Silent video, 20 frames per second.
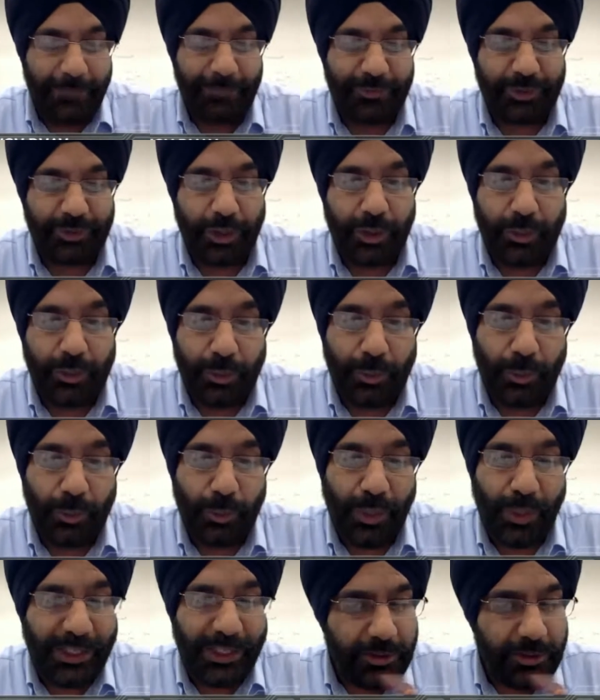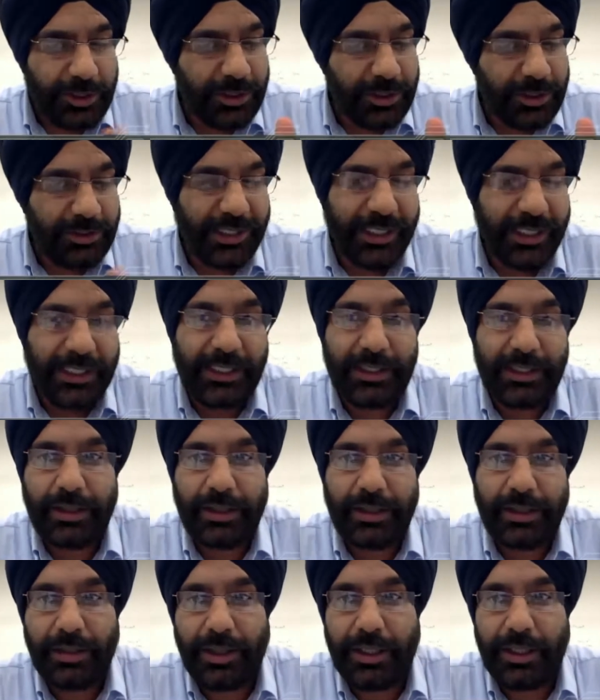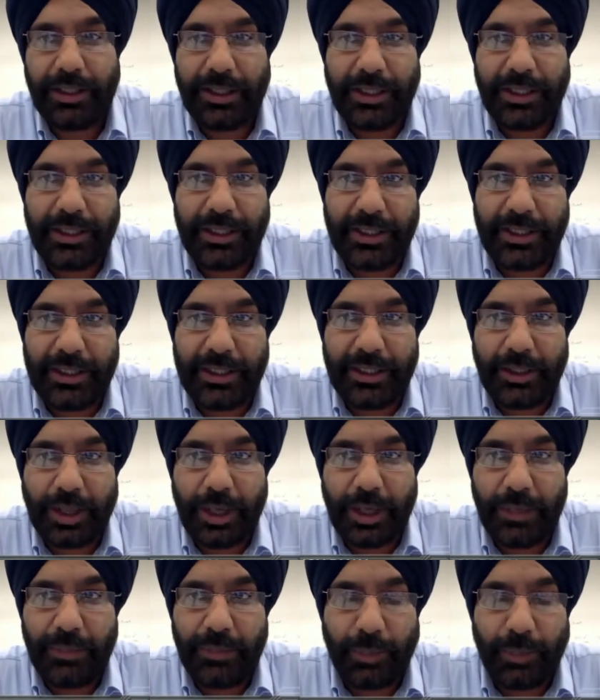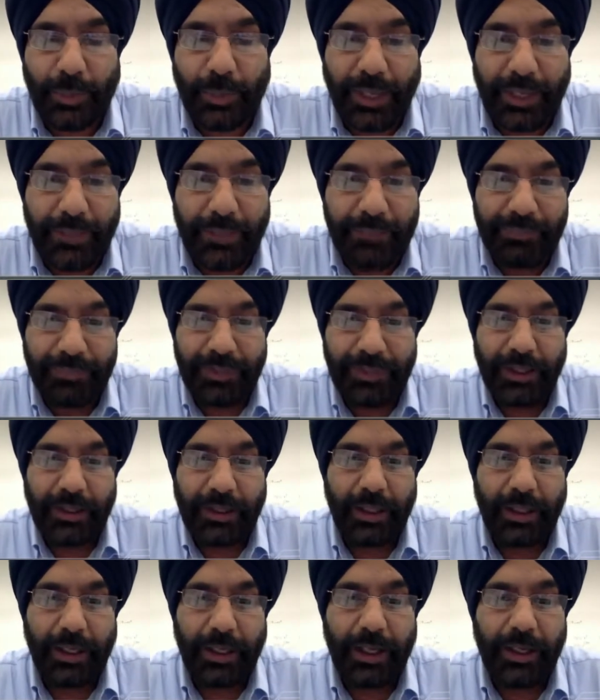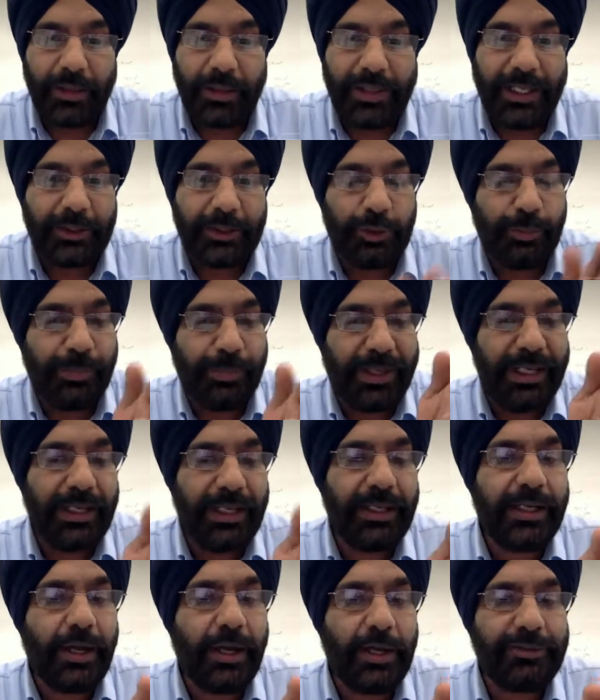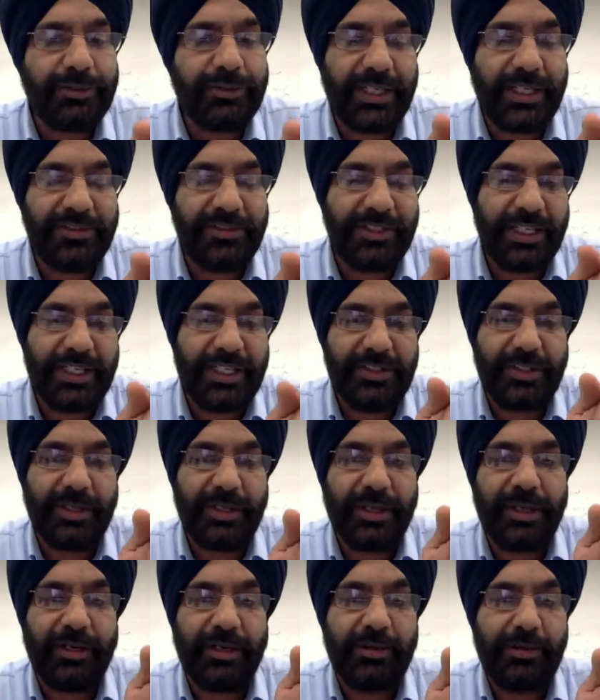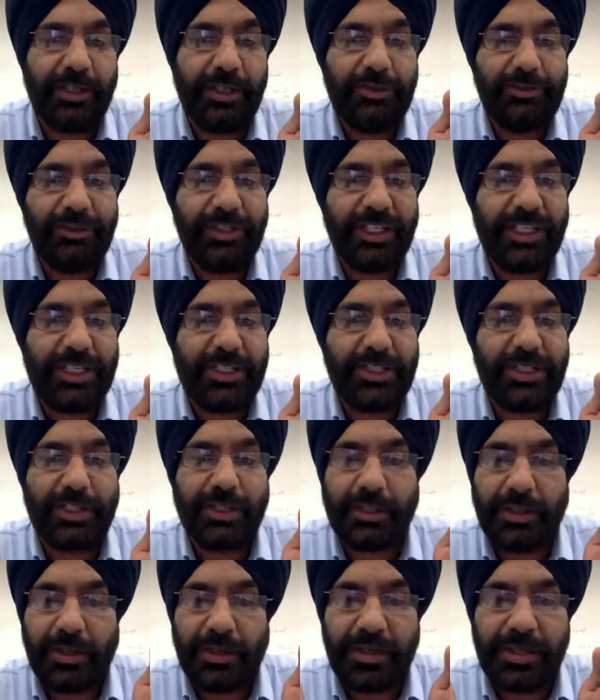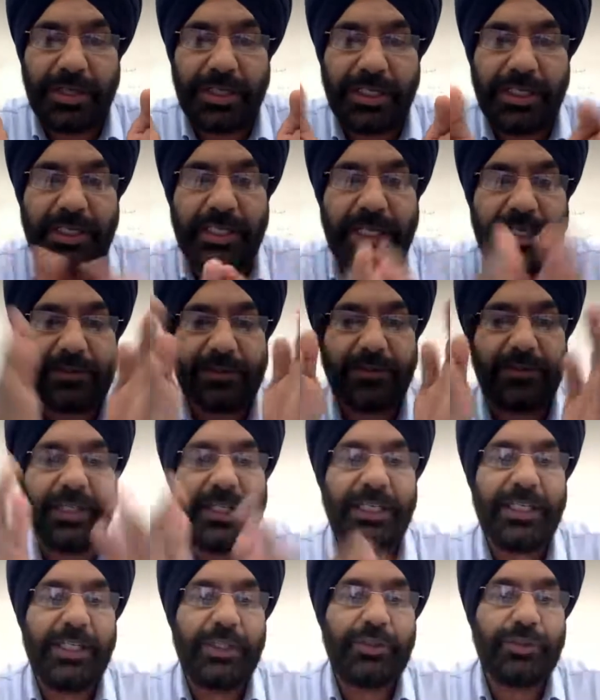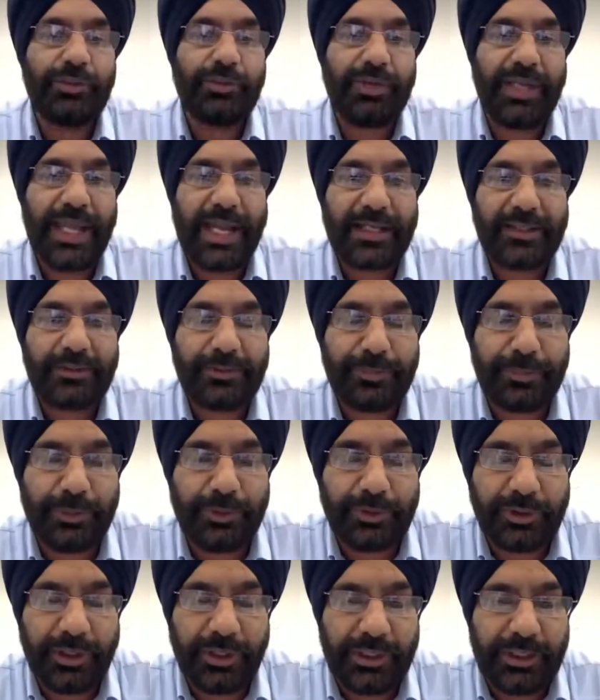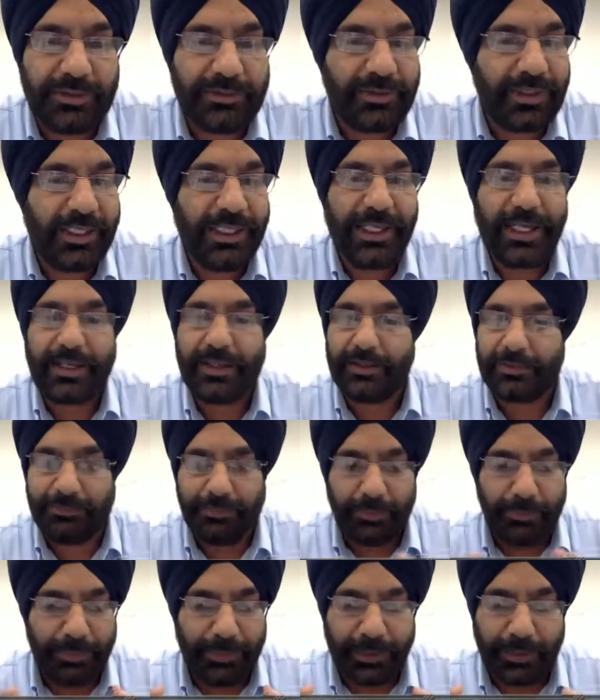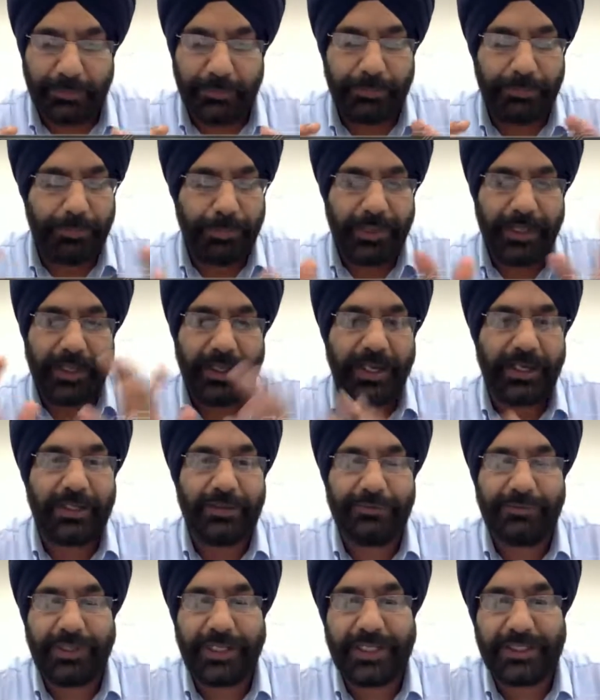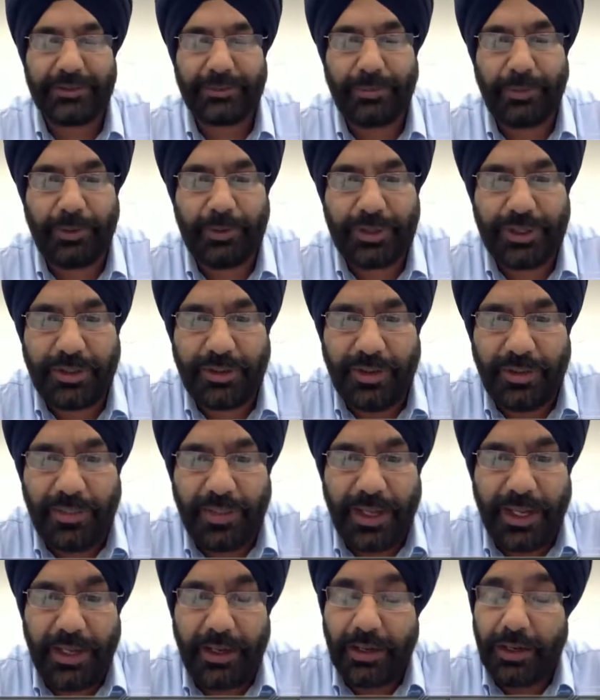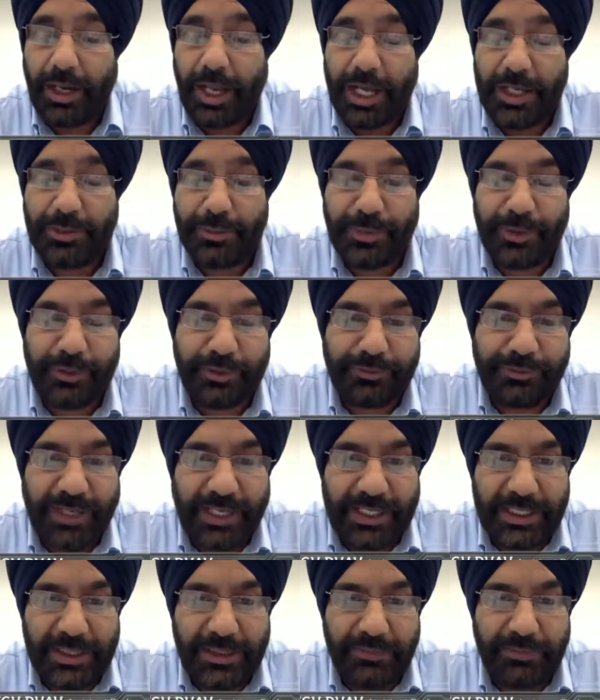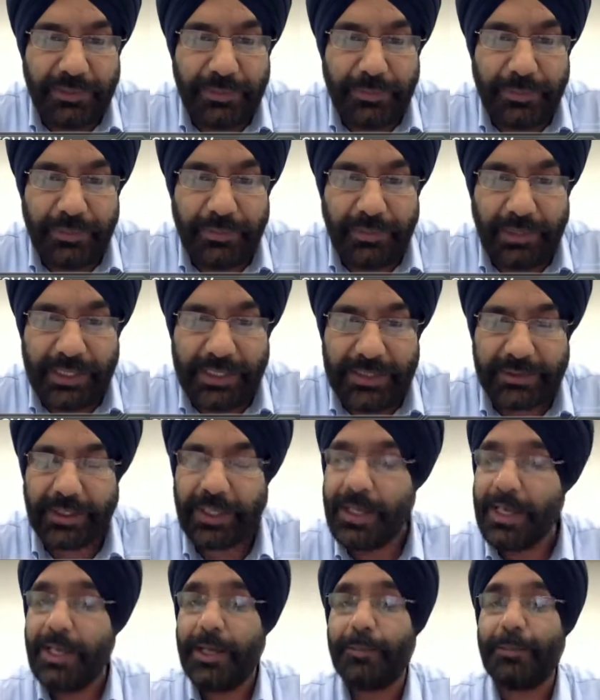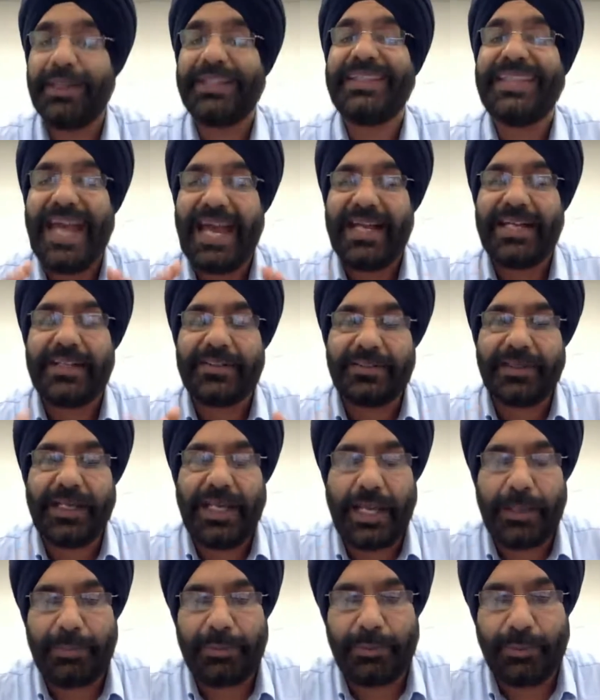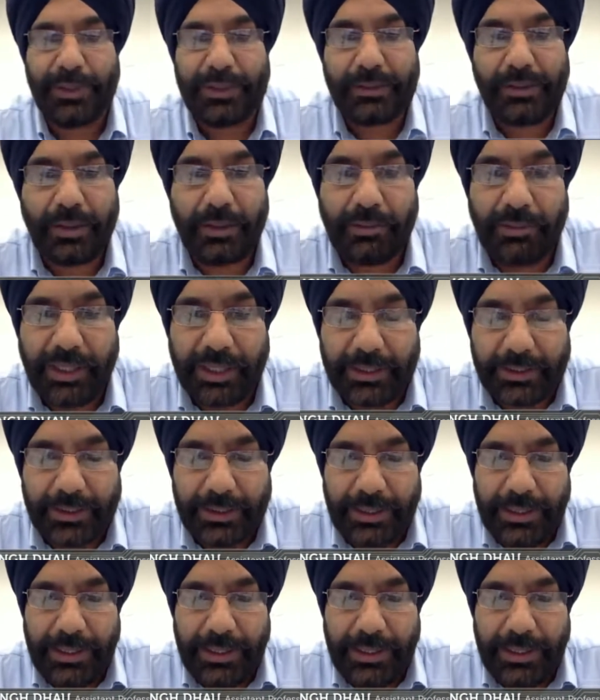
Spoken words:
So when you just think in a normal way, that you bring an oxidizing agent and a reducing agent, yes, they need to react spontaneously, and it will be a big kind of an explosion in there. A large amount of energy will be released, but that doesn't happen with chlorate.